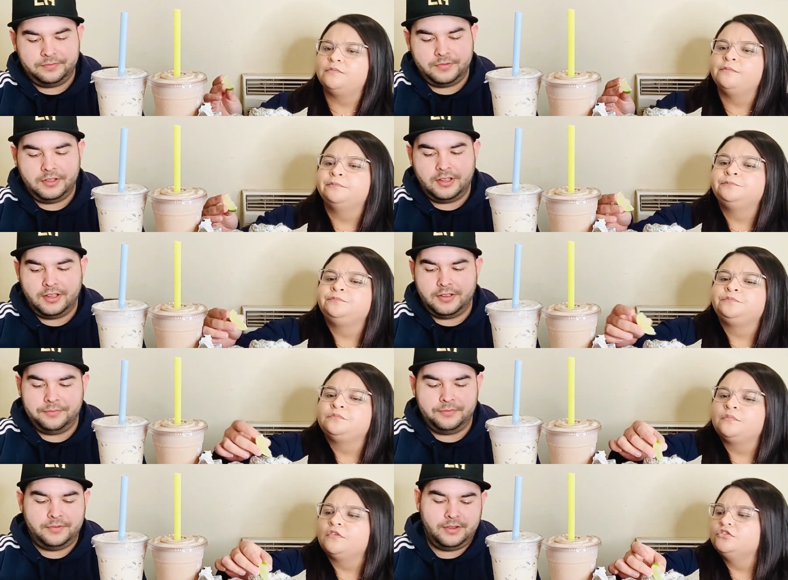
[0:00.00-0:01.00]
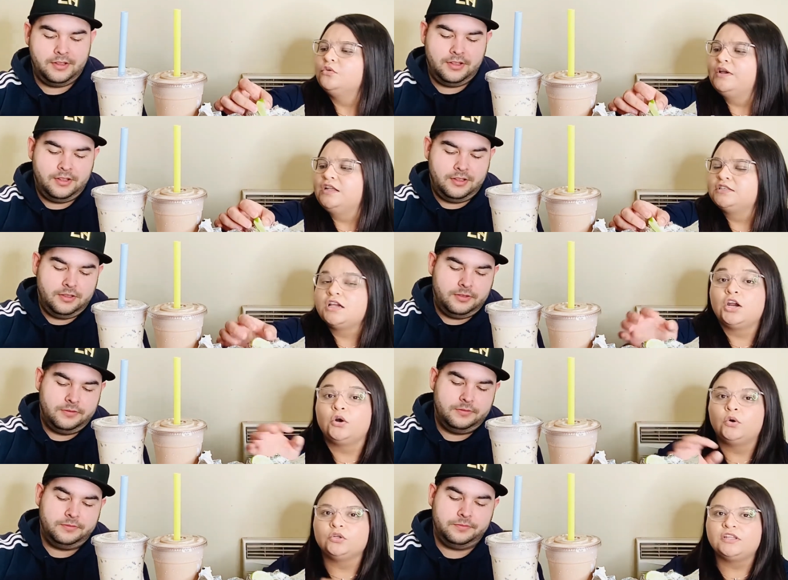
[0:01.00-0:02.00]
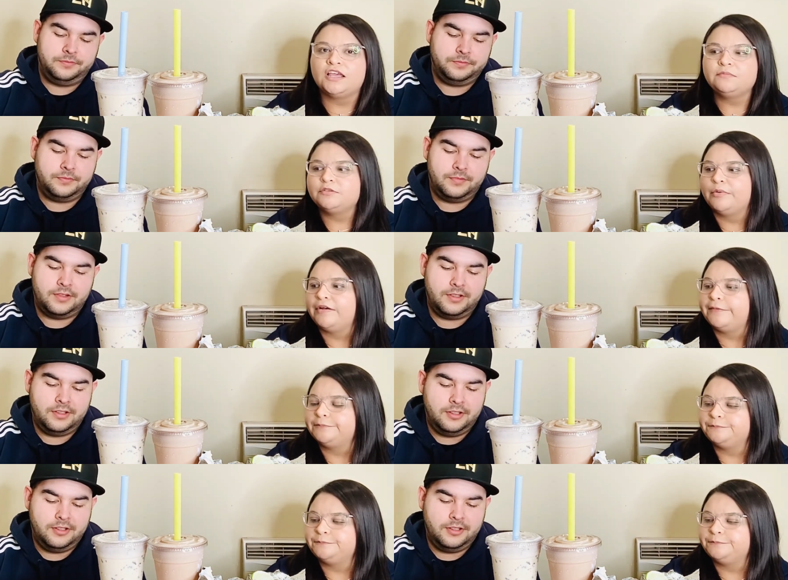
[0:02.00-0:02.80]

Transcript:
Speaker 1: oh, Okay. So we had to get our own limes, but